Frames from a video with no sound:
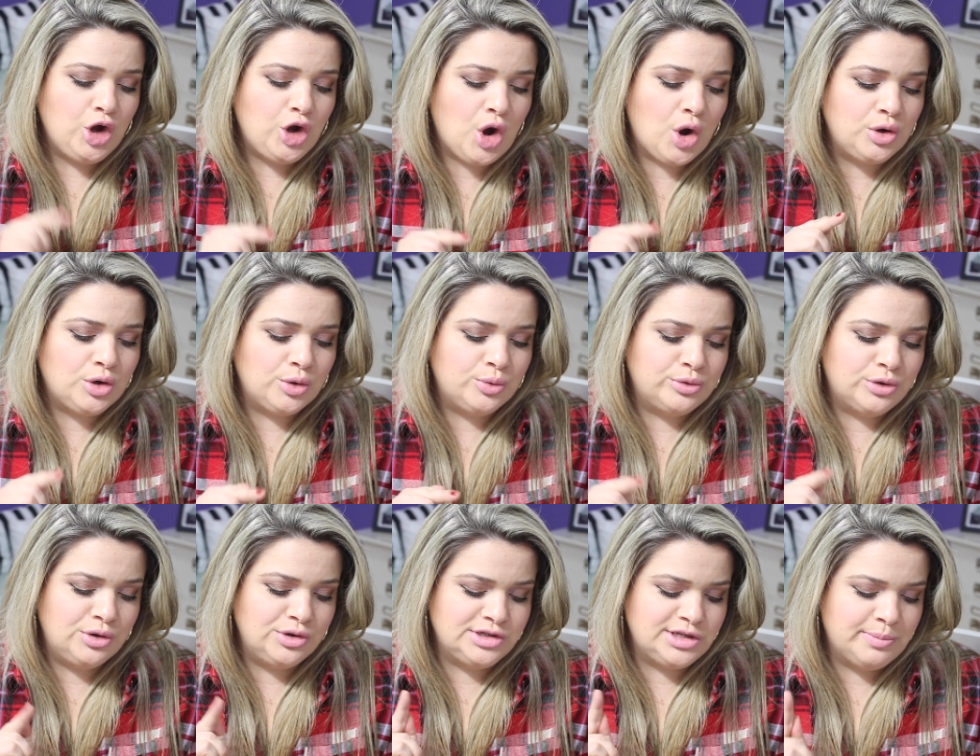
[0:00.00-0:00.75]
Coco
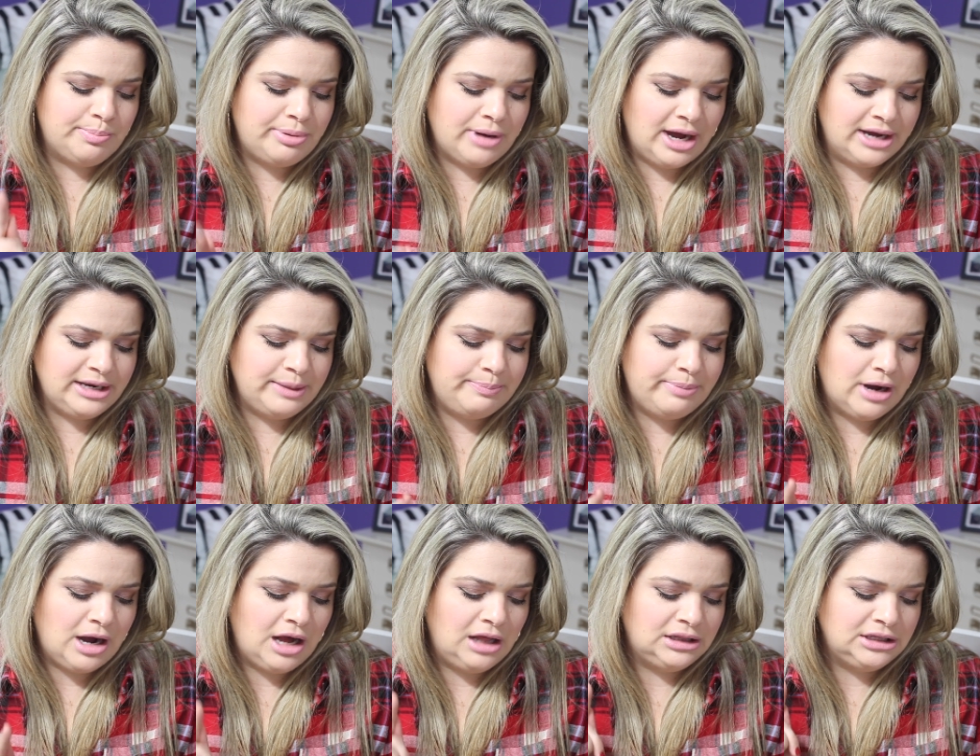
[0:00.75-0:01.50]
Rose Body
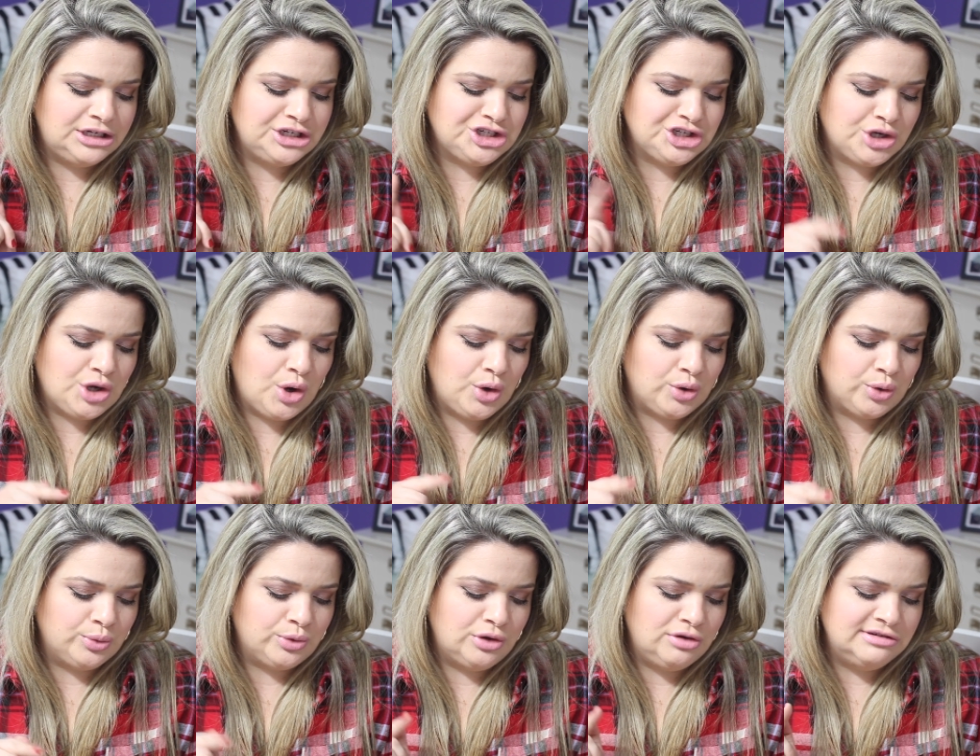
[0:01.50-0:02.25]
Polish,
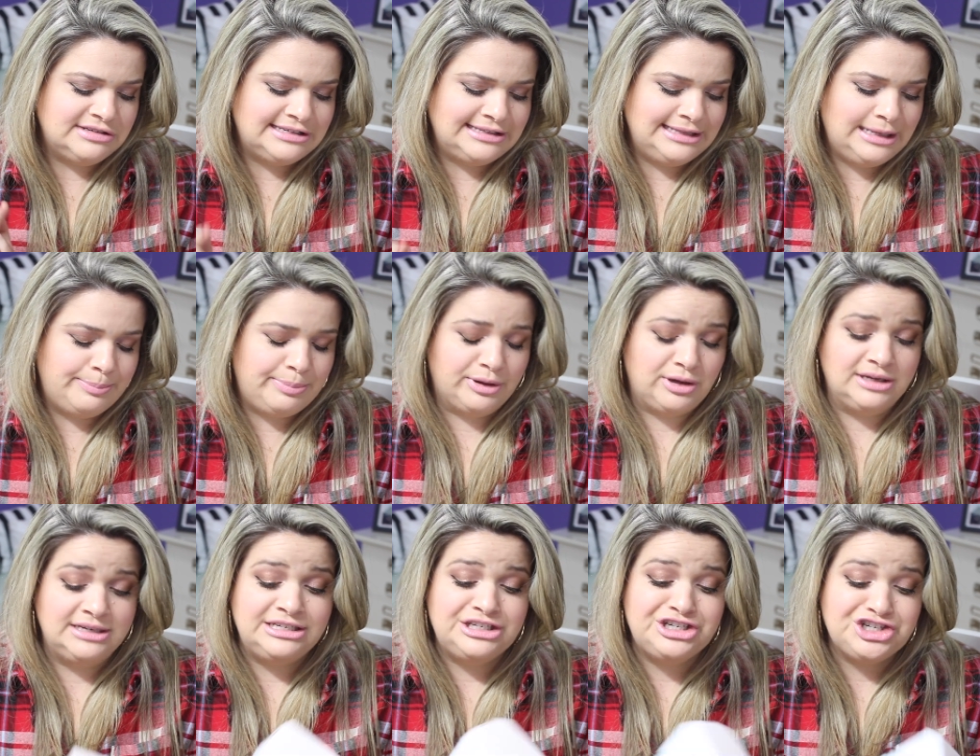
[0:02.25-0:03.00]
Coco Rose Lip
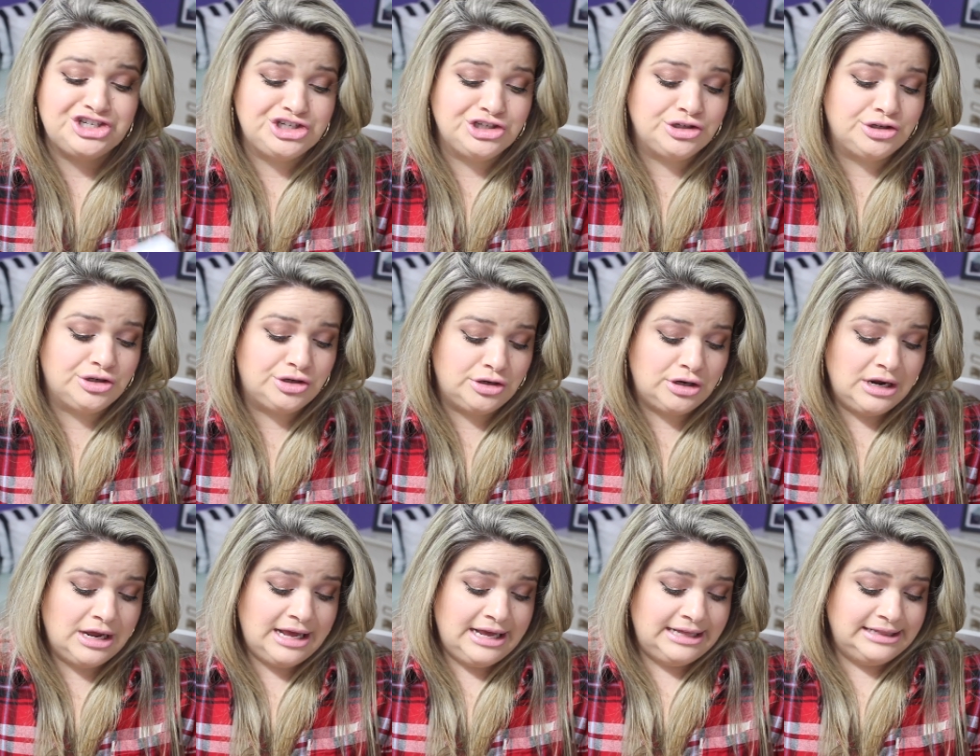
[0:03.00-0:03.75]
Conditioner.